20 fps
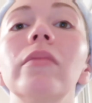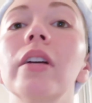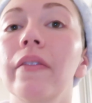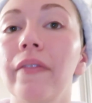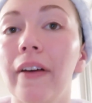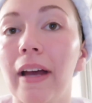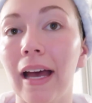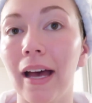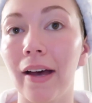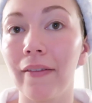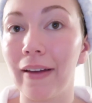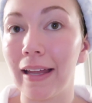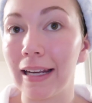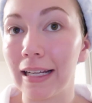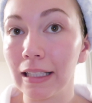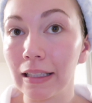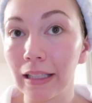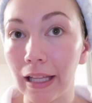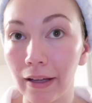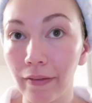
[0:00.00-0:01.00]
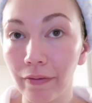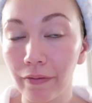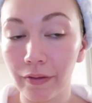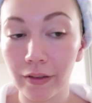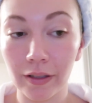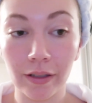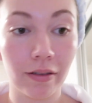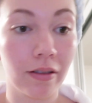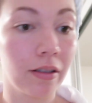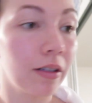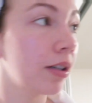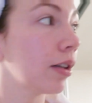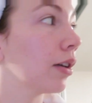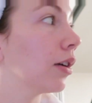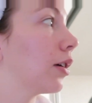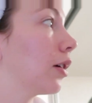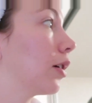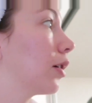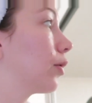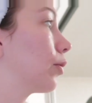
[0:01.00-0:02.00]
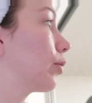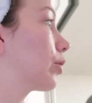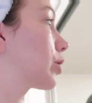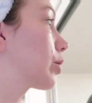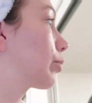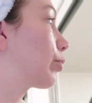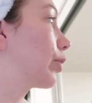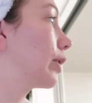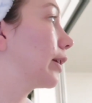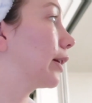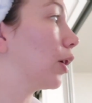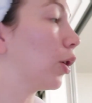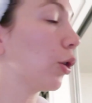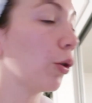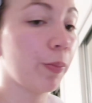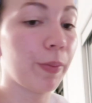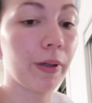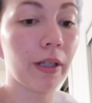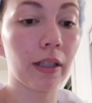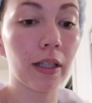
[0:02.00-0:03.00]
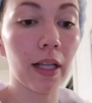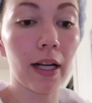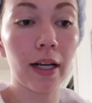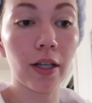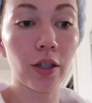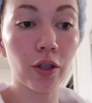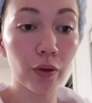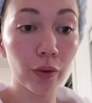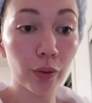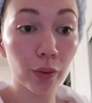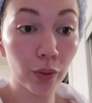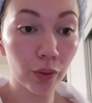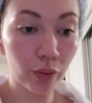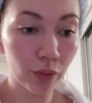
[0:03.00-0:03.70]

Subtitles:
if I have any left, which I'm really hoping that I do,